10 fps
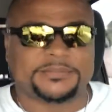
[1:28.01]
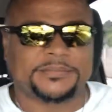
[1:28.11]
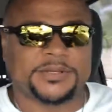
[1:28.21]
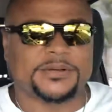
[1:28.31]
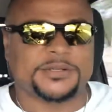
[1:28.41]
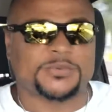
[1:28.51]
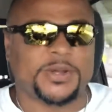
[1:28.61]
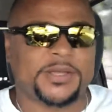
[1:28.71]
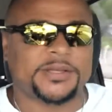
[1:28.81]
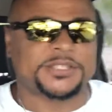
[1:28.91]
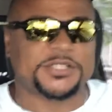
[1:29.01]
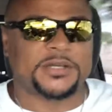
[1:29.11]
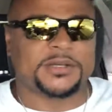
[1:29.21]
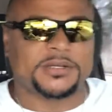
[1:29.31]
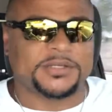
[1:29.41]
Because what I
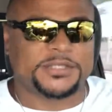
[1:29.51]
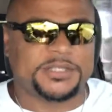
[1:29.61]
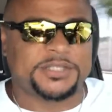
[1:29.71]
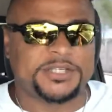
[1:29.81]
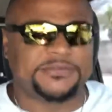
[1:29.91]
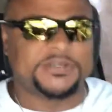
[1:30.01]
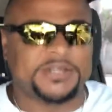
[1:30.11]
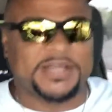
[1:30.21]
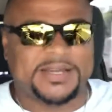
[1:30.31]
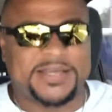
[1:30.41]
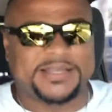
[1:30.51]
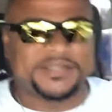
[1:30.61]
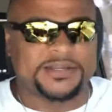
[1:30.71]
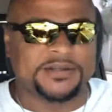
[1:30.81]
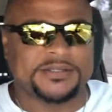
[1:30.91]
achieved in that 8
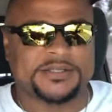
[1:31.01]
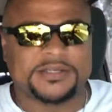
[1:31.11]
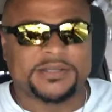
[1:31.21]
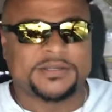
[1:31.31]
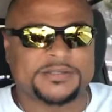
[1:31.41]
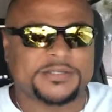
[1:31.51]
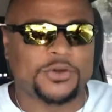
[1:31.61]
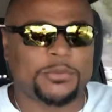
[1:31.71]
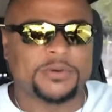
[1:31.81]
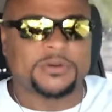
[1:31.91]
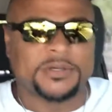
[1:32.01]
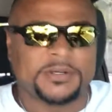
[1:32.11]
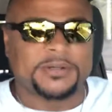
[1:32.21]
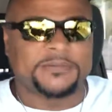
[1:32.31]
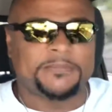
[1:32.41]
years sober,
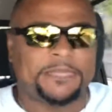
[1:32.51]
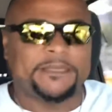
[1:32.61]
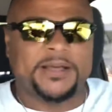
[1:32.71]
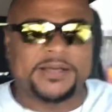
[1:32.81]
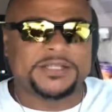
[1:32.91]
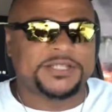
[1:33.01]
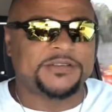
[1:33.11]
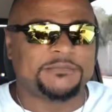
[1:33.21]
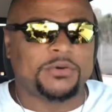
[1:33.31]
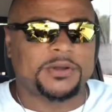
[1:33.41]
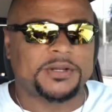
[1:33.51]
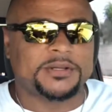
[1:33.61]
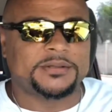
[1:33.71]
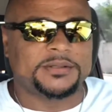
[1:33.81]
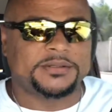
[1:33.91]
I achieved more
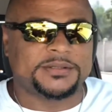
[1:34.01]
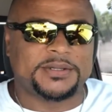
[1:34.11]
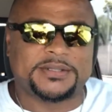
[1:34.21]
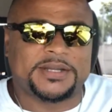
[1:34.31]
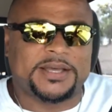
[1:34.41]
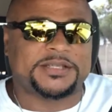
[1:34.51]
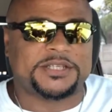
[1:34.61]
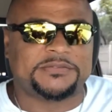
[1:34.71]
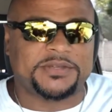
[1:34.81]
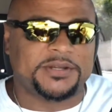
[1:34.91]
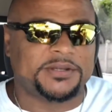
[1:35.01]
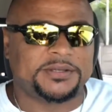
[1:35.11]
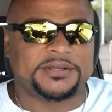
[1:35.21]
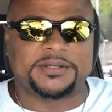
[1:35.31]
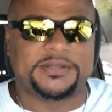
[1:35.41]
than I achieved in
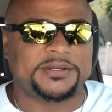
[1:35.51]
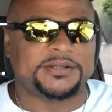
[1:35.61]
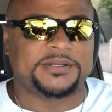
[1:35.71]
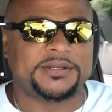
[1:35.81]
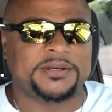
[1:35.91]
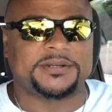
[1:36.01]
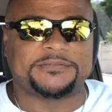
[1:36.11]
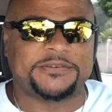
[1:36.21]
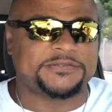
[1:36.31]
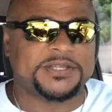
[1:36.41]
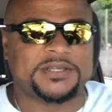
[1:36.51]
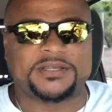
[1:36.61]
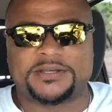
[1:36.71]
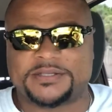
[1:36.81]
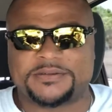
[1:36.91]
the other 15
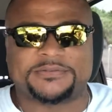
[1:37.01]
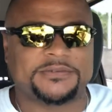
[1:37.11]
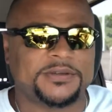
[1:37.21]
years of